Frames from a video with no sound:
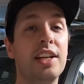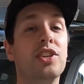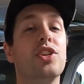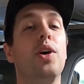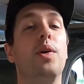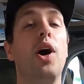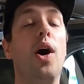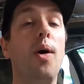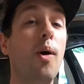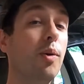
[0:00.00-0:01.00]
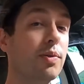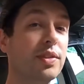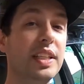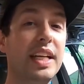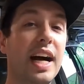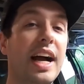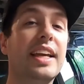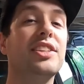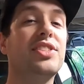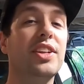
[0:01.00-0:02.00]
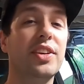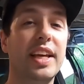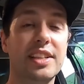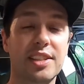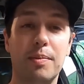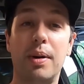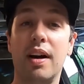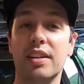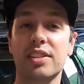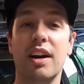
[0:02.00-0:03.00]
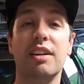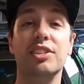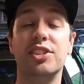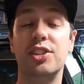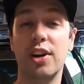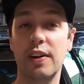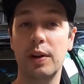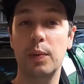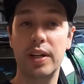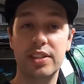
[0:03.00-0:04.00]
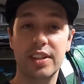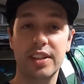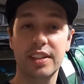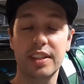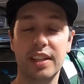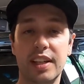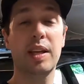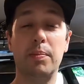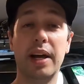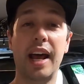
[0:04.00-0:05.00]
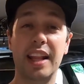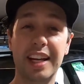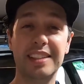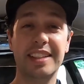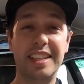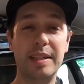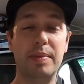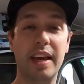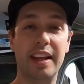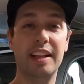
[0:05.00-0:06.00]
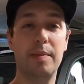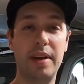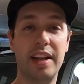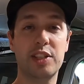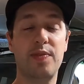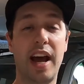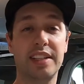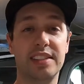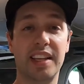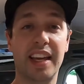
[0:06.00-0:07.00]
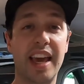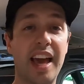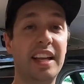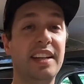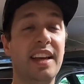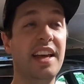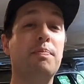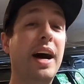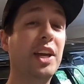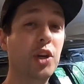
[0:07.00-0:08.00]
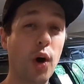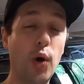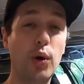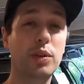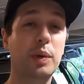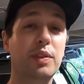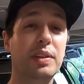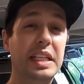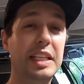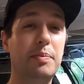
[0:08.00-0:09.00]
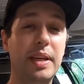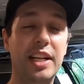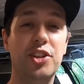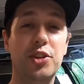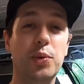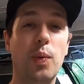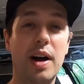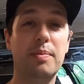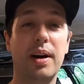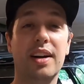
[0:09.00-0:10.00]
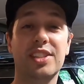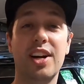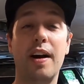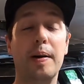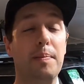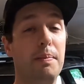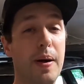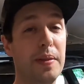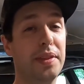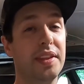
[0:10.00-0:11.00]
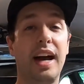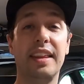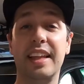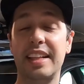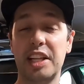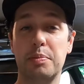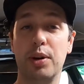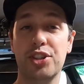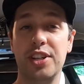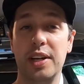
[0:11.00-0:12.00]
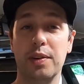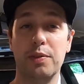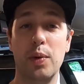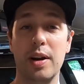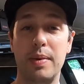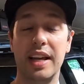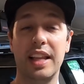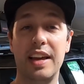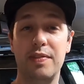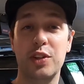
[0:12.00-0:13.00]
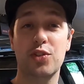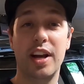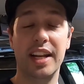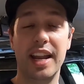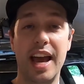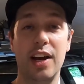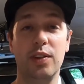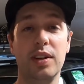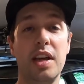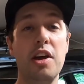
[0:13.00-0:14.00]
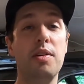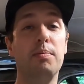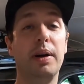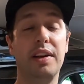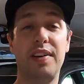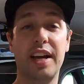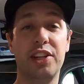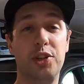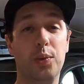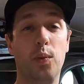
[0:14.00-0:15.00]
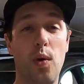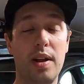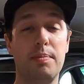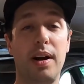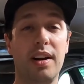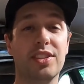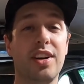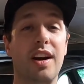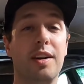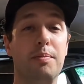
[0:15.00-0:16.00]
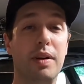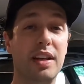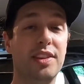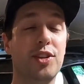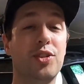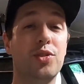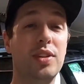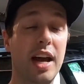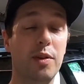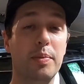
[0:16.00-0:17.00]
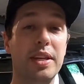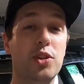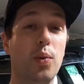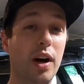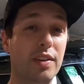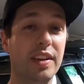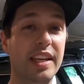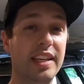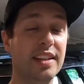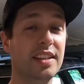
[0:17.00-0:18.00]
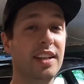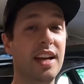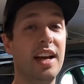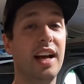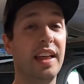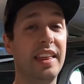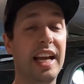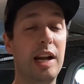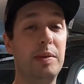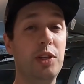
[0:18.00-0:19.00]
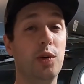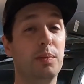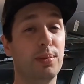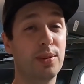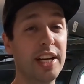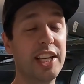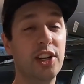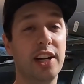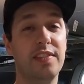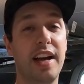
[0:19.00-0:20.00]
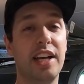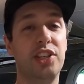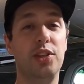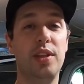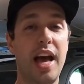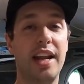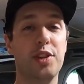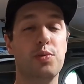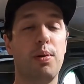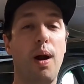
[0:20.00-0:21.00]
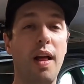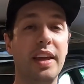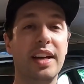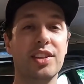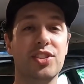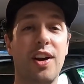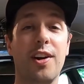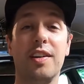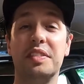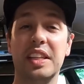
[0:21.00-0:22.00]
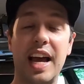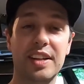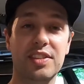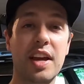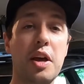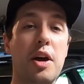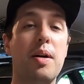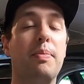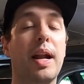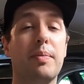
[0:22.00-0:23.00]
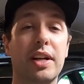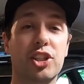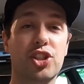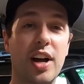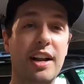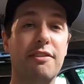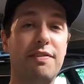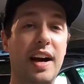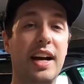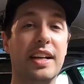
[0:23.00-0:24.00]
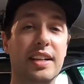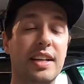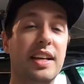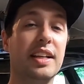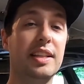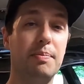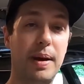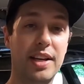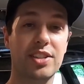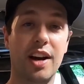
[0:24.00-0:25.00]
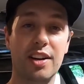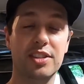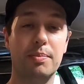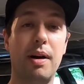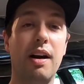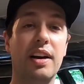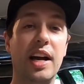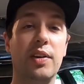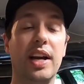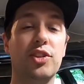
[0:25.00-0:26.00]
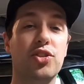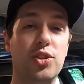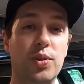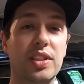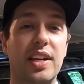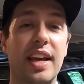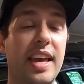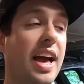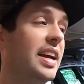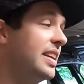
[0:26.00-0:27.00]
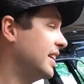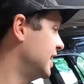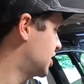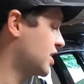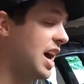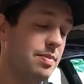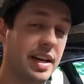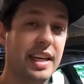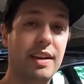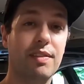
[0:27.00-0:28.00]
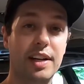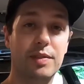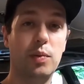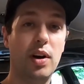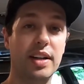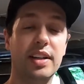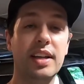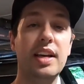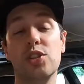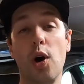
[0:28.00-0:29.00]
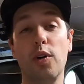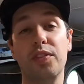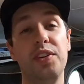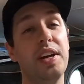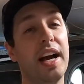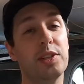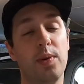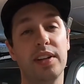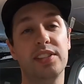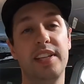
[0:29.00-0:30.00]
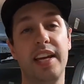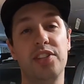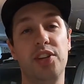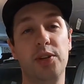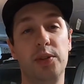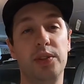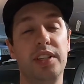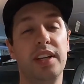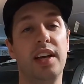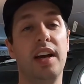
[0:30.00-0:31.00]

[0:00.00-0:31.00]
So hopefully I can still get some parts cars during winter, but I'd like to keep getting them in as fast as I can. My goal would really be to do one parts car a month. I think that's pushing it of where my life is right now. But if I could do one parts car a month, that would be 12 a year. I think I'd be doing pretty good if I could do that. It's probably gonna start off less, but I'm gonna try to find the best cars to part out as soon as I can each time I get rid of one. So hopefully you guys wanna stay tuned.